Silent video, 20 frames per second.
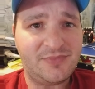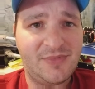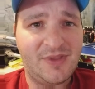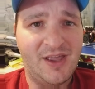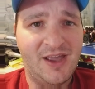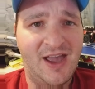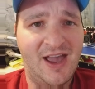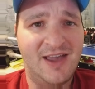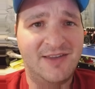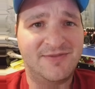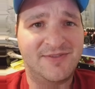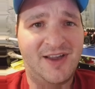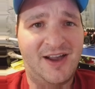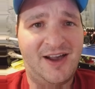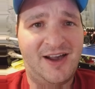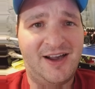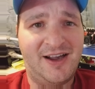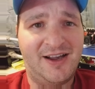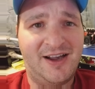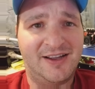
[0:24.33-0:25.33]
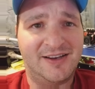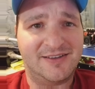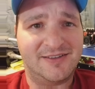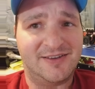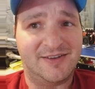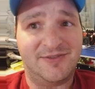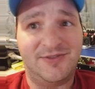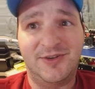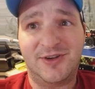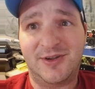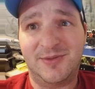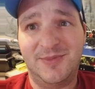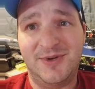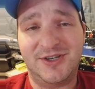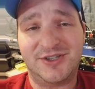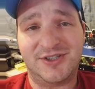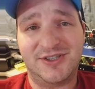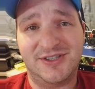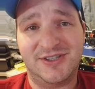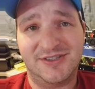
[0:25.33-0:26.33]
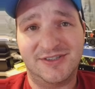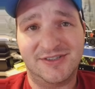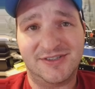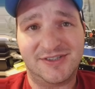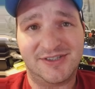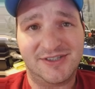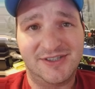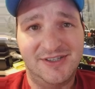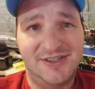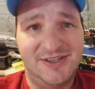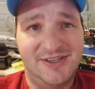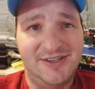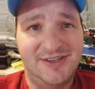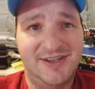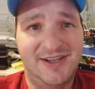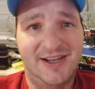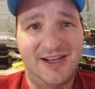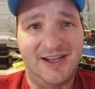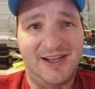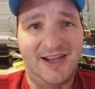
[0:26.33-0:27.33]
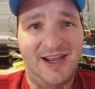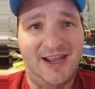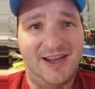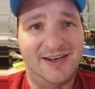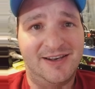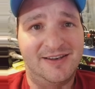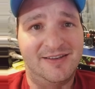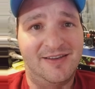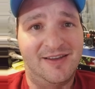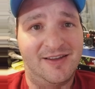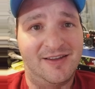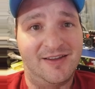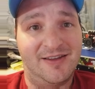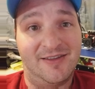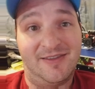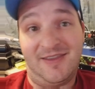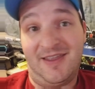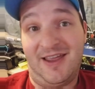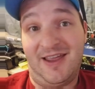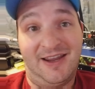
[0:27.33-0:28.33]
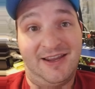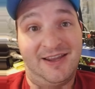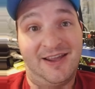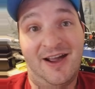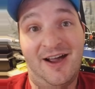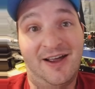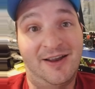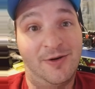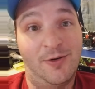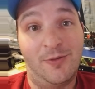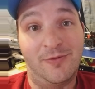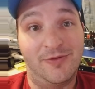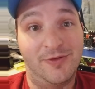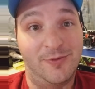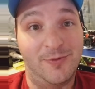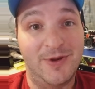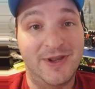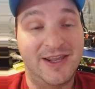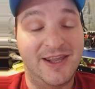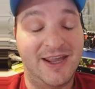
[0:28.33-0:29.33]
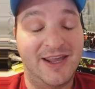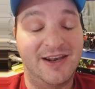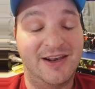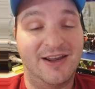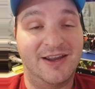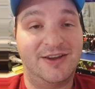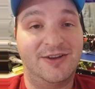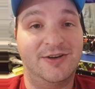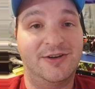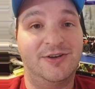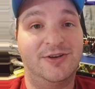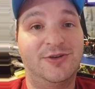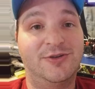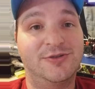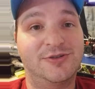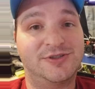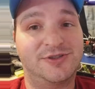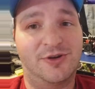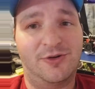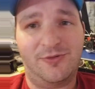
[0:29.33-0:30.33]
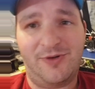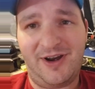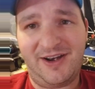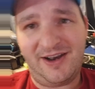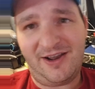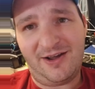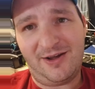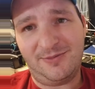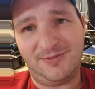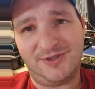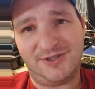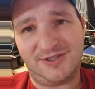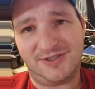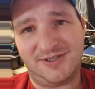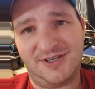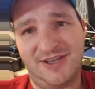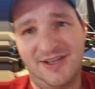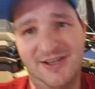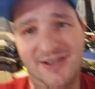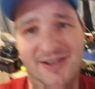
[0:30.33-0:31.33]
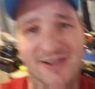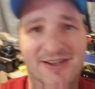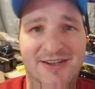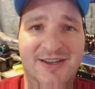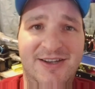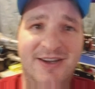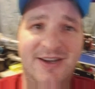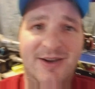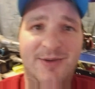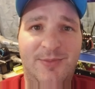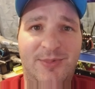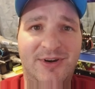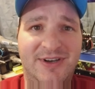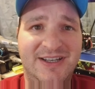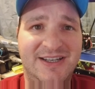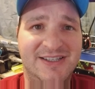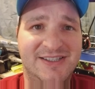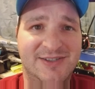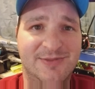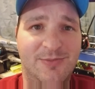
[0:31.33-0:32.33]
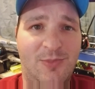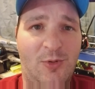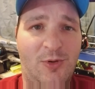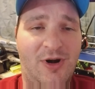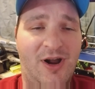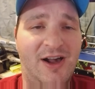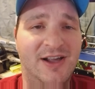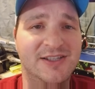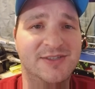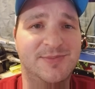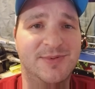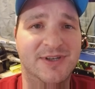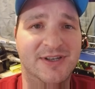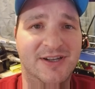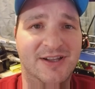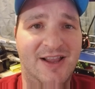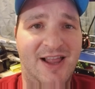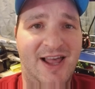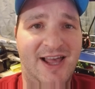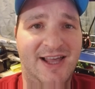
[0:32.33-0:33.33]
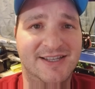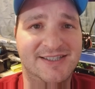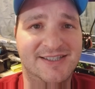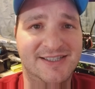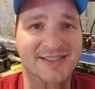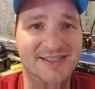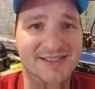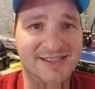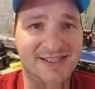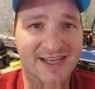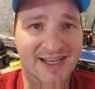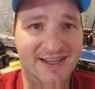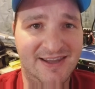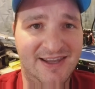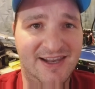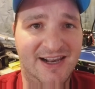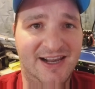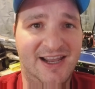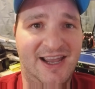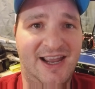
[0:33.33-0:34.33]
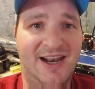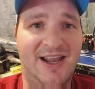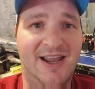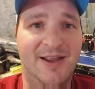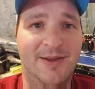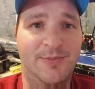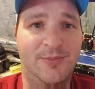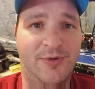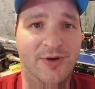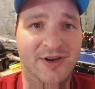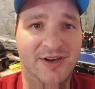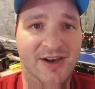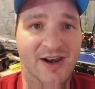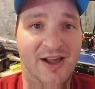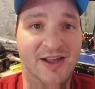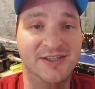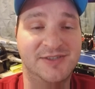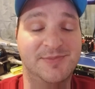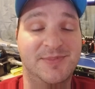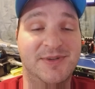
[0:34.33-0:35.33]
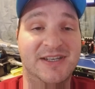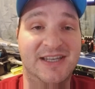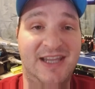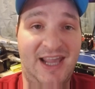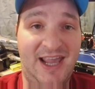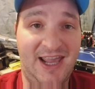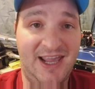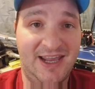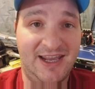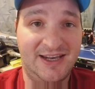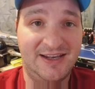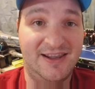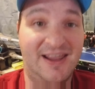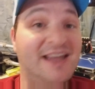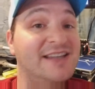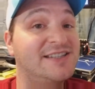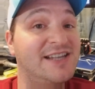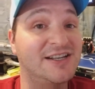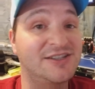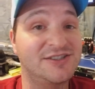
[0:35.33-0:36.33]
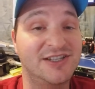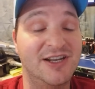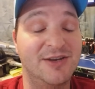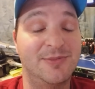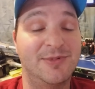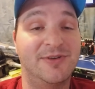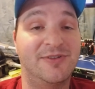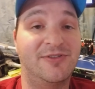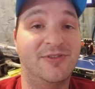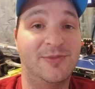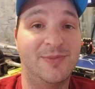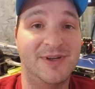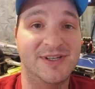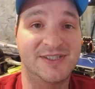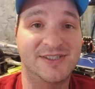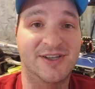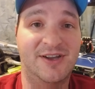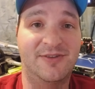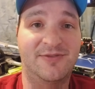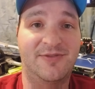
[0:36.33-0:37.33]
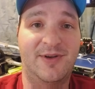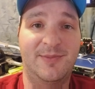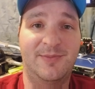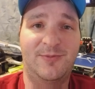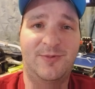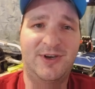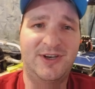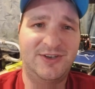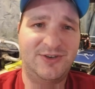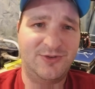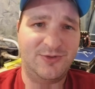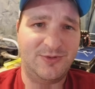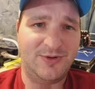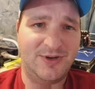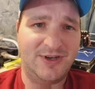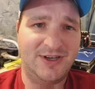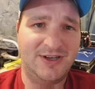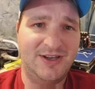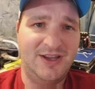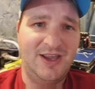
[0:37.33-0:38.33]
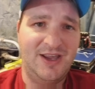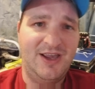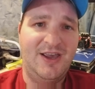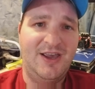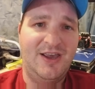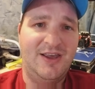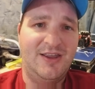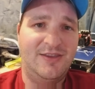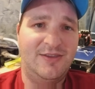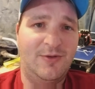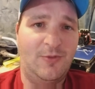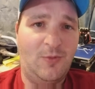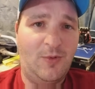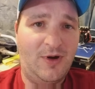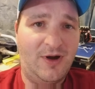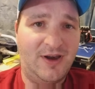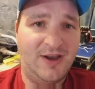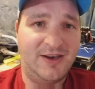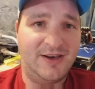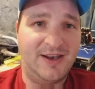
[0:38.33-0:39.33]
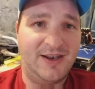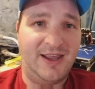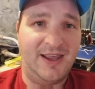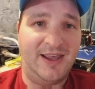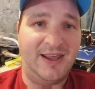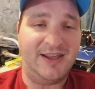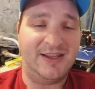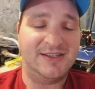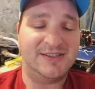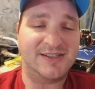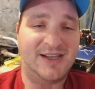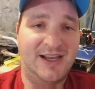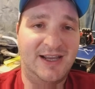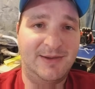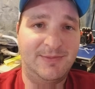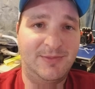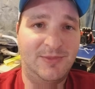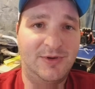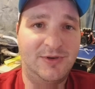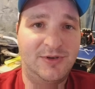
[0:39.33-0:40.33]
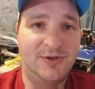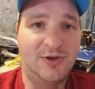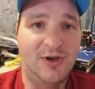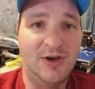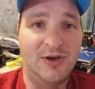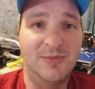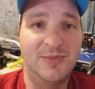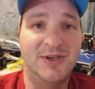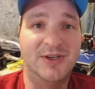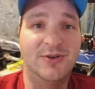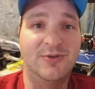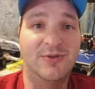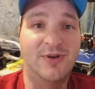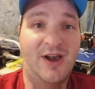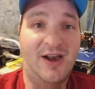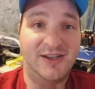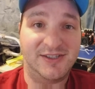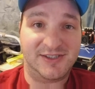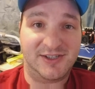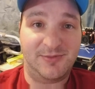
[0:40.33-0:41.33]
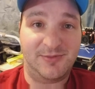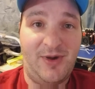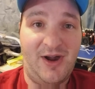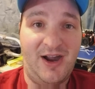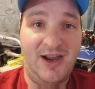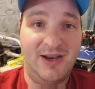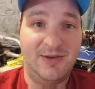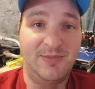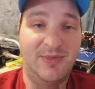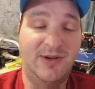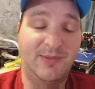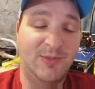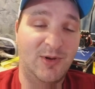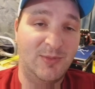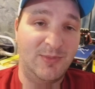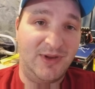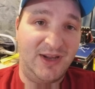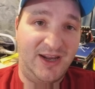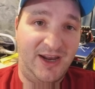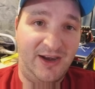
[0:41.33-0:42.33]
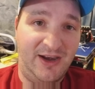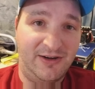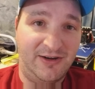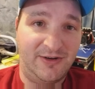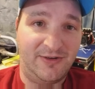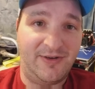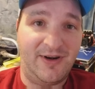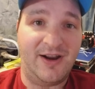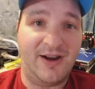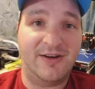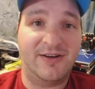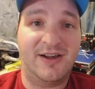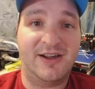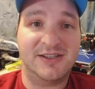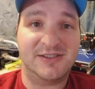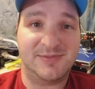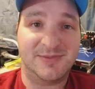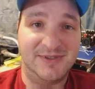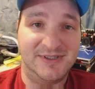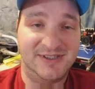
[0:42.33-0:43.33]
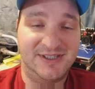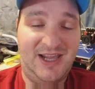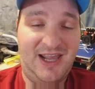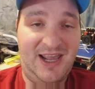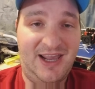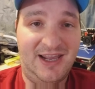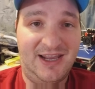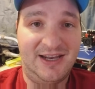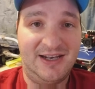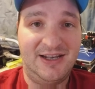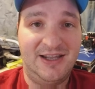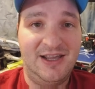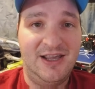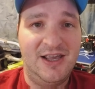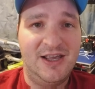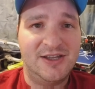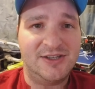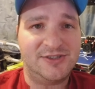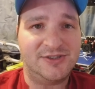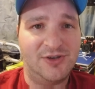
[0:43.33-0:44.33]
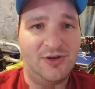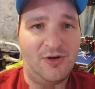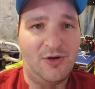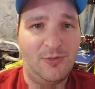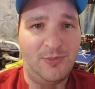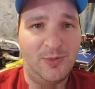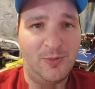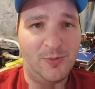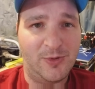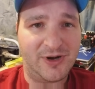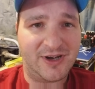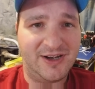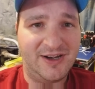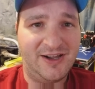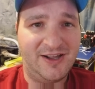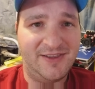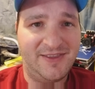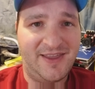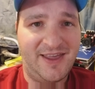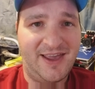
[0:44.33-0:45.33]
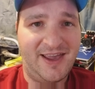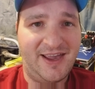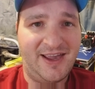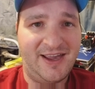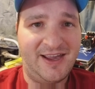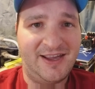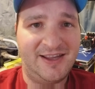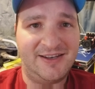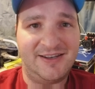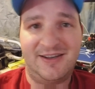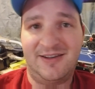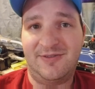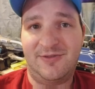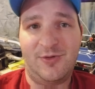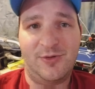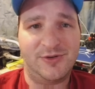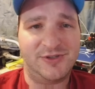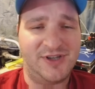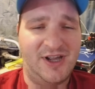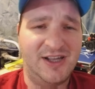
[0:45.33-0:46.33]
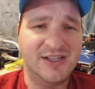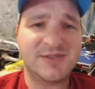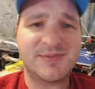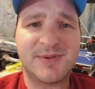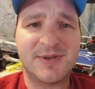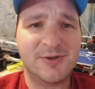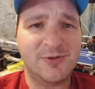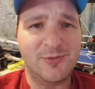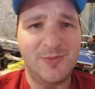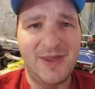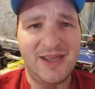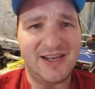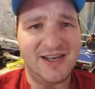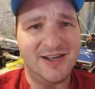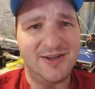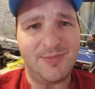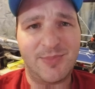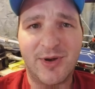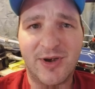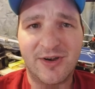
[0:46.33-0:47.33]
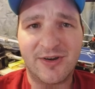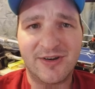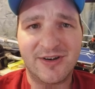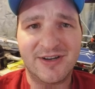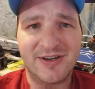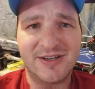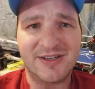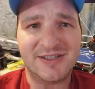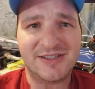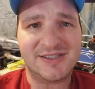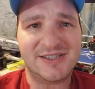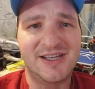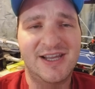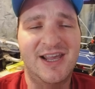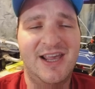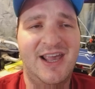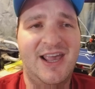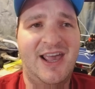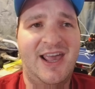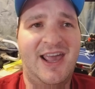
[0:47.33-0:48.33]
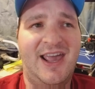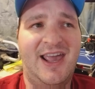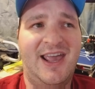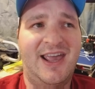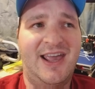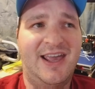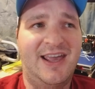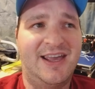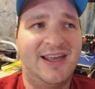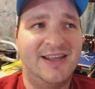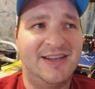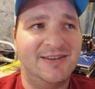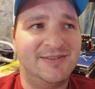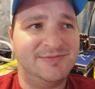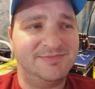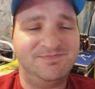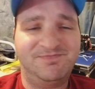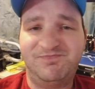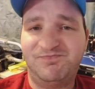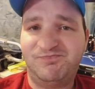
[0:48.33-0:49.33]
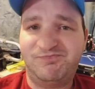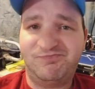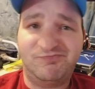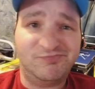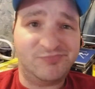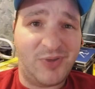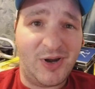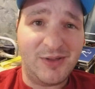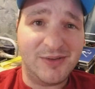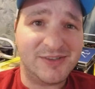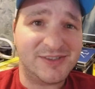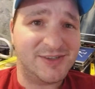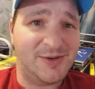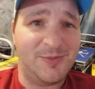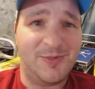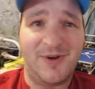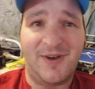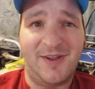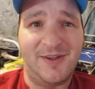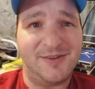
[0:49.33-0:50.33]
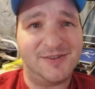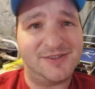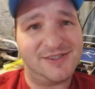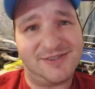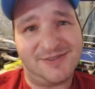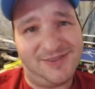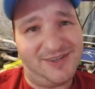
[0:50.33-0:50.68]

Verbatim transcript: I've got a few commissions that I got over the weekend I couldn't do. So right now, I'm just printing some more Ozpin glasses, and then I gotta print an Ozpin cane. That's actually gonna be for myself. I'm redoing the one as I'm gonna be doing Oscar Pine, but I'm gonna be carrying around Ozpin's cane. So I'll be working on that, and of course Ozpin will make an appearance, and probably someone else.